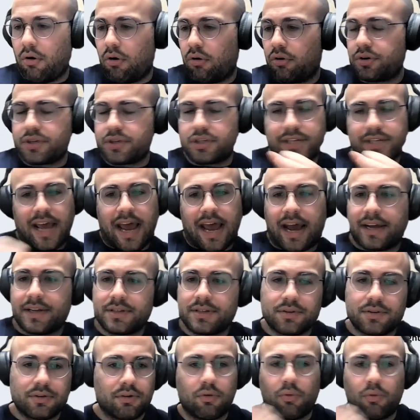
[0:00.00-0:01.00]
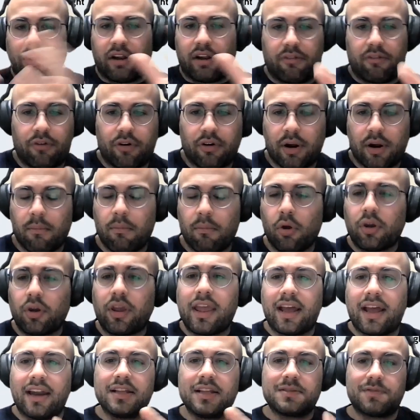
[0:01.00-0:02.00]
or SaaS or whatever, I'm
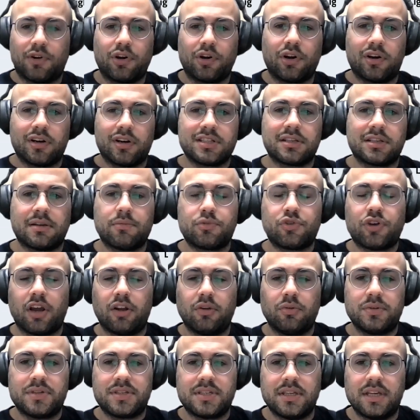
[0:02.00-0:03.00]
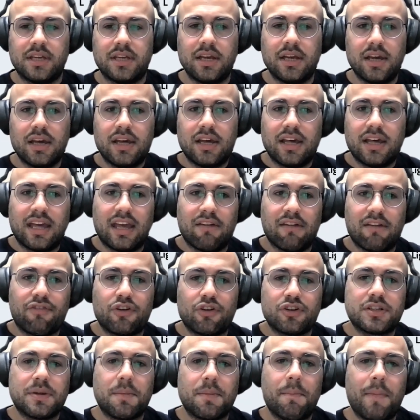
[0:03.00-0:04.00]
looking at these verticals and I'm trying to see if
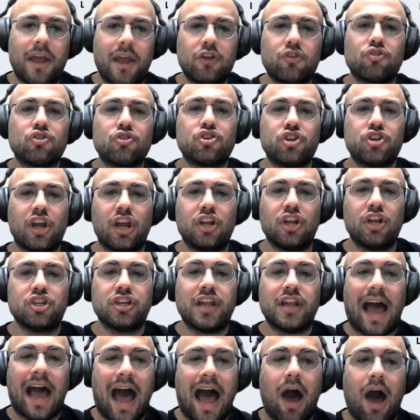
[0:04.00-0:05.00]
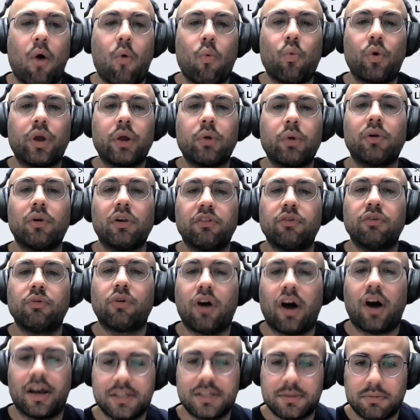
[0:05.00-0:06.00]
there's a major change in how we will do
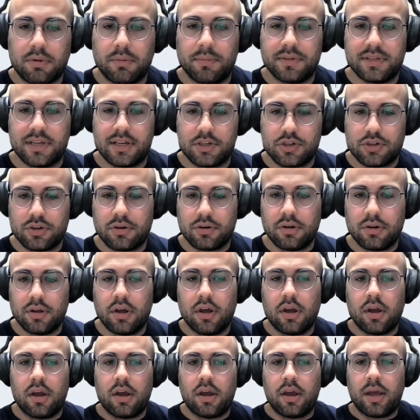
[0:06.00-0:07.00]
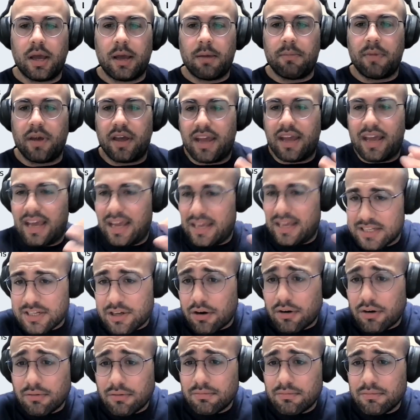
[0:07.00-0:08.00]
cost optimization. Is
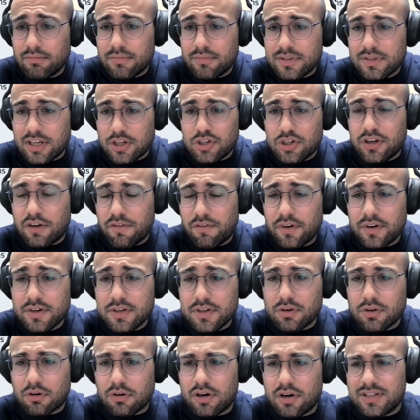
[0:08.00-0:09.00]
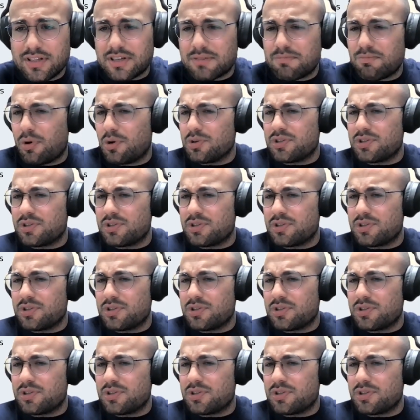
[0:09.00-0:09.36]
there such a difference, or is it